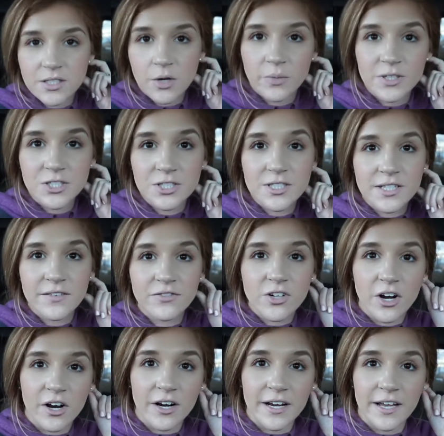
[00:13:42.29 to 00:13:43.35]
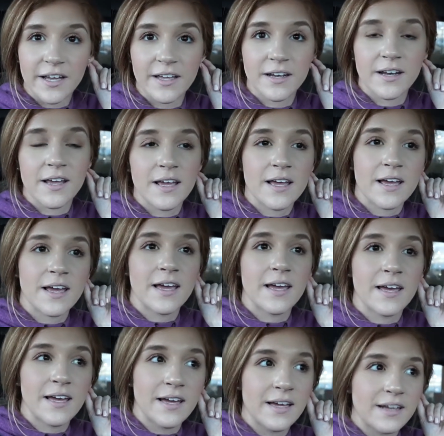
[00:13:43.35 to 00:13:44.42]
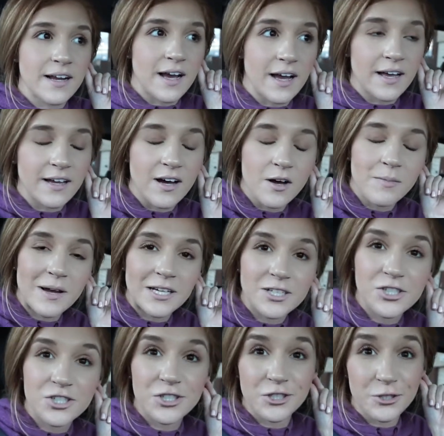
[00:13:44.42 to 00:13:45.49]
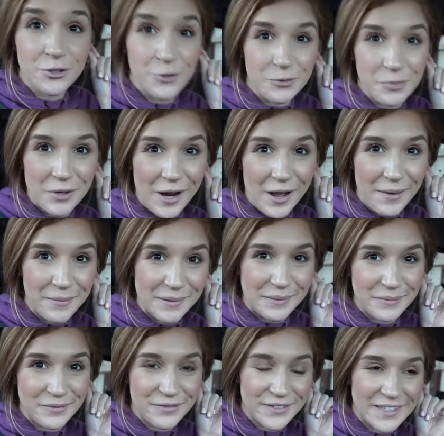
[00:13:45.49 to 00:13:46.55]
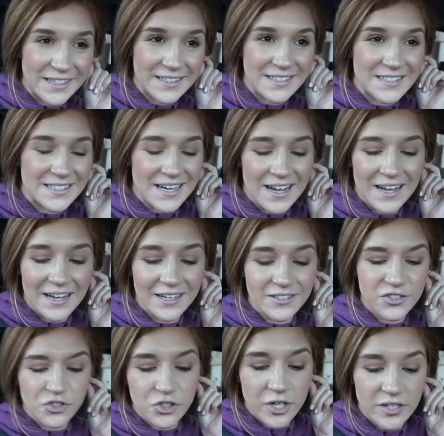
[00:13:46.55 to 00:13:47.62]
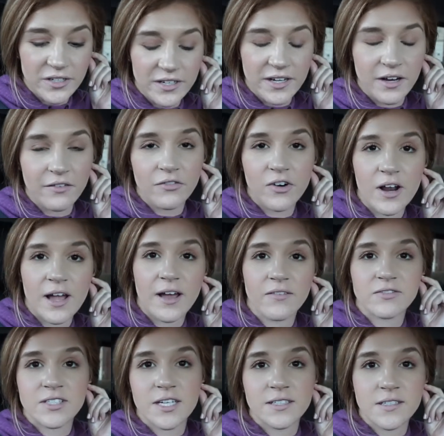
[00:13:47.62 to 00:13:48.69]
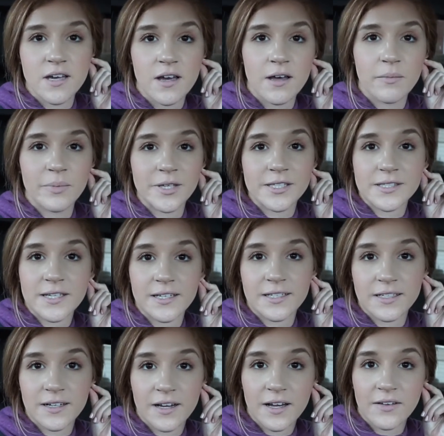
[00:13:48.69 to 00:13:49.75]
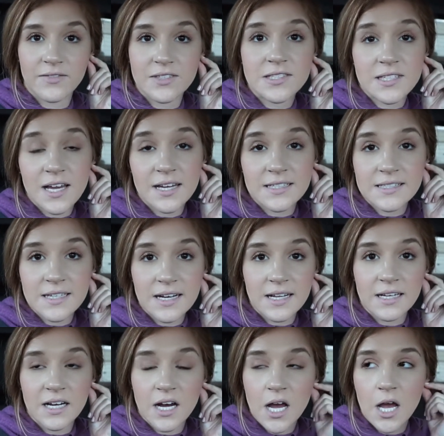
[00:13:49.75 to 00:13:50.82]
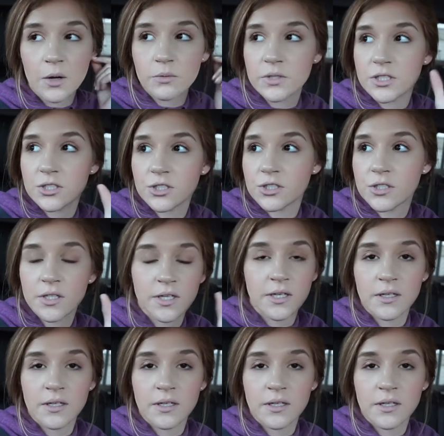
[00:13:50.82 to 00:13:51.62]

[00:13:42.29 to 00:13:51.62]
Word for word: So we just left Target, and I got my shoe problem fixed. I just traded out for a half size up because they did not have the size that I got, which